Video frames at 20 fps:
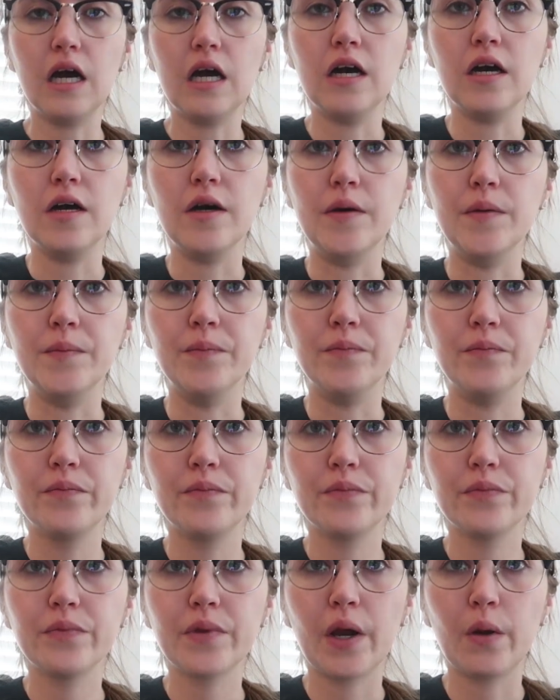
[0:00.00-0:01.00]
Um,
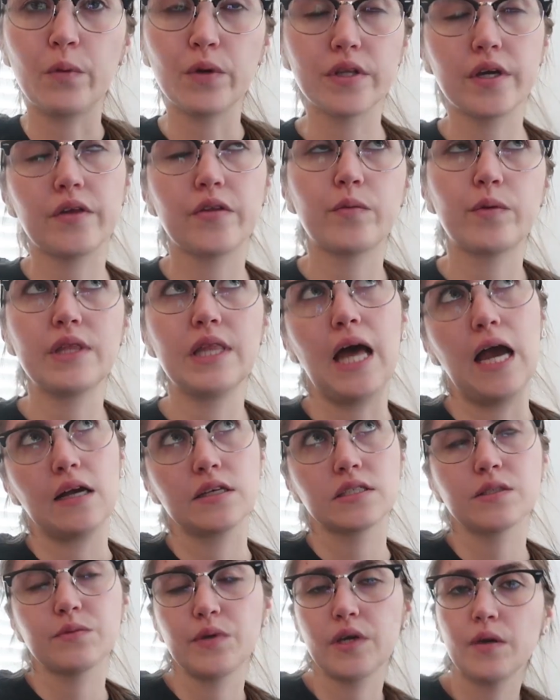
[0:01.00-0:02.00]
I wore the other one
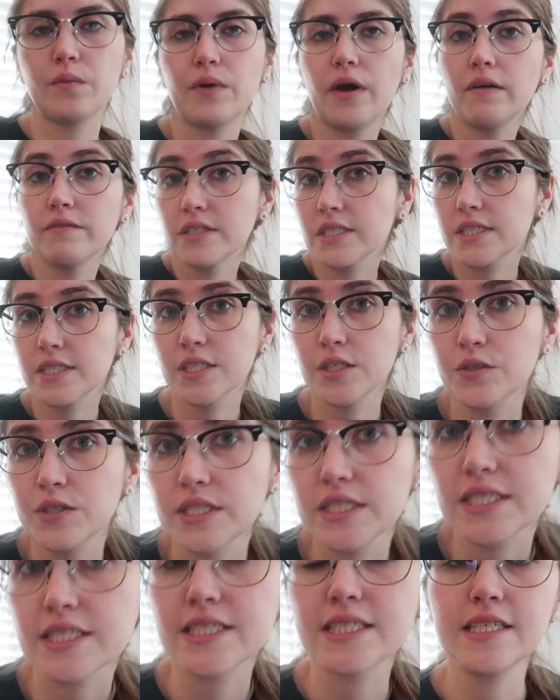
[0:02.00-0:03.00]
last week. Obviously, you
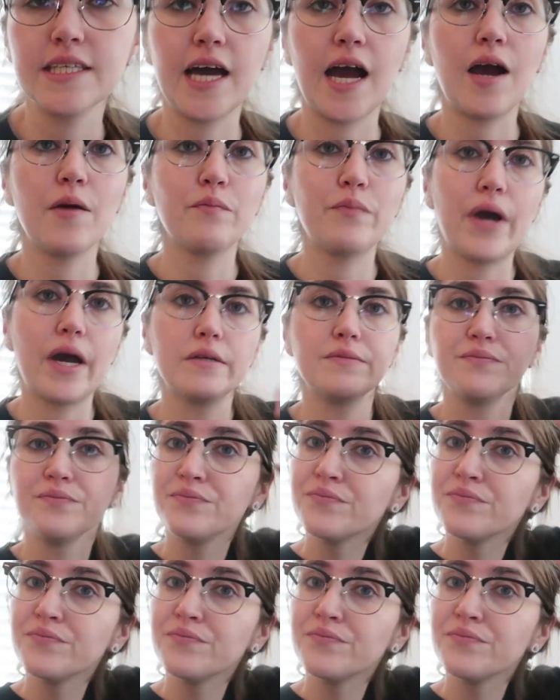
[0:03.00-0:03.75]
didn't see that, but...